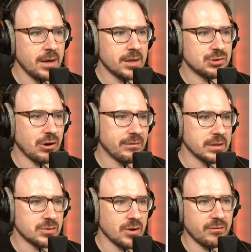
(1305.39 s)
travel
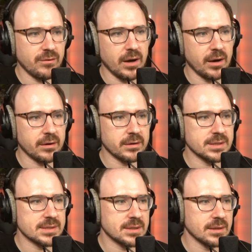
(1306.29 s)
to a far
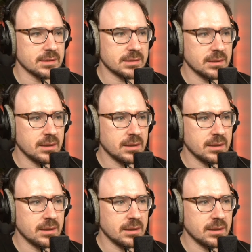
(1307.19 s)
distant